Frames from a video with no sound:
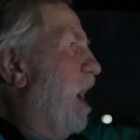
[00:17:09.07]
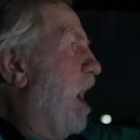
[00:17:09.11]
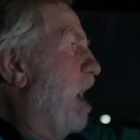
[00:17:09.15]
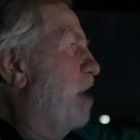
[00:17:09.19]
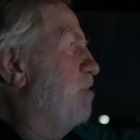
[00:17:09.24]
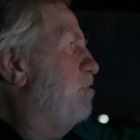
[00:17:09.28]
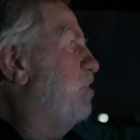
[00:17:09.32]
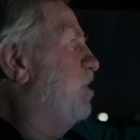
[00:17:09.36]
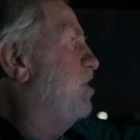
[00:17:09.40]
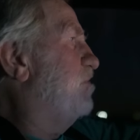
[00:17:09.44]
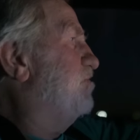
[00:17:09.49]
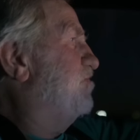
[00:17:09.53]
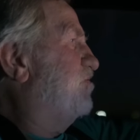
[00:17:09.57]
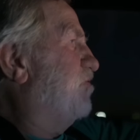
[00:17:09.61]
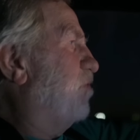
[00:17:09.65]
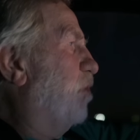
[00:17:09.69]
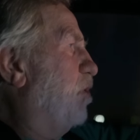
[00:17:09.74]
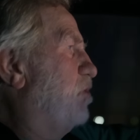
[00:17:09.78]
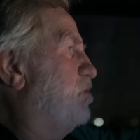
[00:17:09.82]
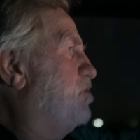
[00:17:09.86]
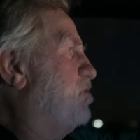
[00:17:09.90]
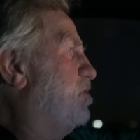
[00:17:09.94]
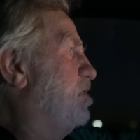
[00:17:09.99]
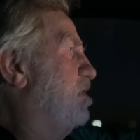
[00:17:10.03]
I've been
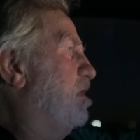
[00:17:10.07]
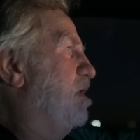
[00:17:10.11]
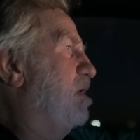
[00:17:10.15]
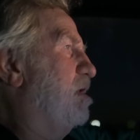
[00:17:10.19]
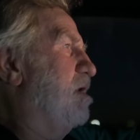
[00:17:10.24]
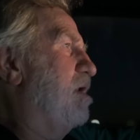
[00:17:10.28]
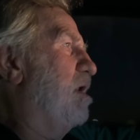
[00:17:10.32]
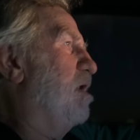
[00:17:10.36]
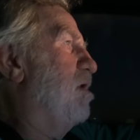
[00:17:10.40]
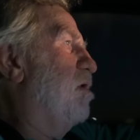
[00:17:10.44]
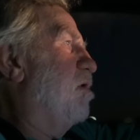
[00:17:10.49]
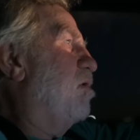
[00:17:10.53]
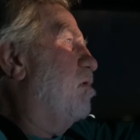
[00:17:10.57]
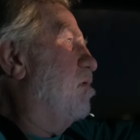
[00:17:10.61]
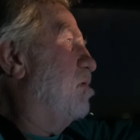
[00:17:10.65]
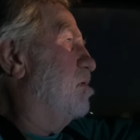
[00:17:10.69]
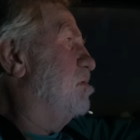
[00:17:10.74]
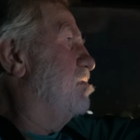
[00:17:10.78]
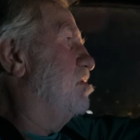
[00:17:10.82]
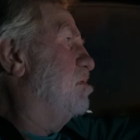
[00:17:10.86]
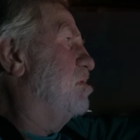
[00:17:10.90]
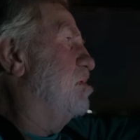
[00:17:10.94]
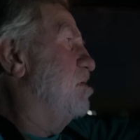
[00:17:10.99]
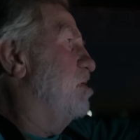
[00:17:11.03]
fortunate, you know.
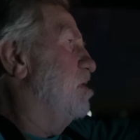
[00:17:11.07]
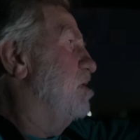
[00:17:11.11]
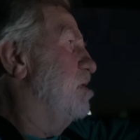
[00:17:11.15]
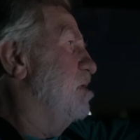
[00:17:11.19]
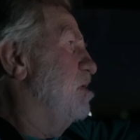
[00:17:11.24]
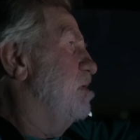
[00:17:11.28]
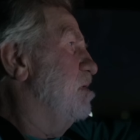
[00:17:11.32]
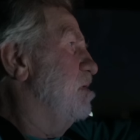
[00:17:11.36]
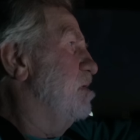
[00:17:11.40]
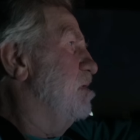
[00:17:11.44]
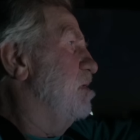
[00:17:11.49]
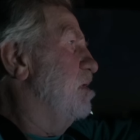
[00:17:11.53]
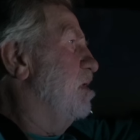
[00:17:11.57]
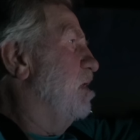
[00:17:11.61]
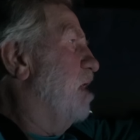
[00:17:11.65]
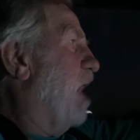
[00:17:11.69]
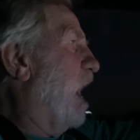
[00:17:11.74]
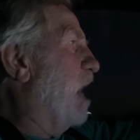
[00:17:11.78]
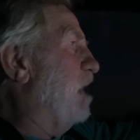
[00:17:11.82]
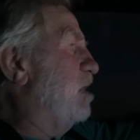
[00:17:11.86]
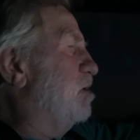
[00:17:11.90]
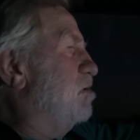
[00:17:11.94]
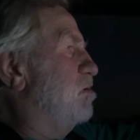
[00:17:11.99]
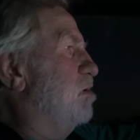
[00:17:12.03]

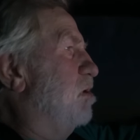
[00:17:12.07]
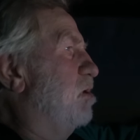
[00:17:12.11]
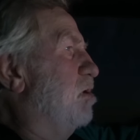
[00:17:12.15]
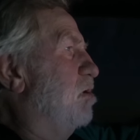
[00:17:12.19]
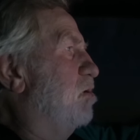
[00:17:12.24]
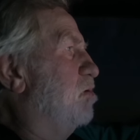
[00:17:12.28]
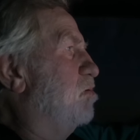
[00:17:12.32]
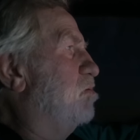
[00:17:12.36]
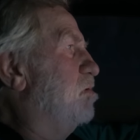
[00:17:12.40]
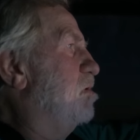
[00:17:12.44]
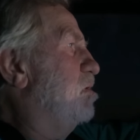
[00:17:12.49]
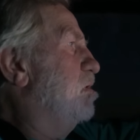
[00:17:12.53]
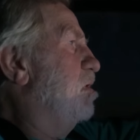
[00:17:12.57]
I don't know.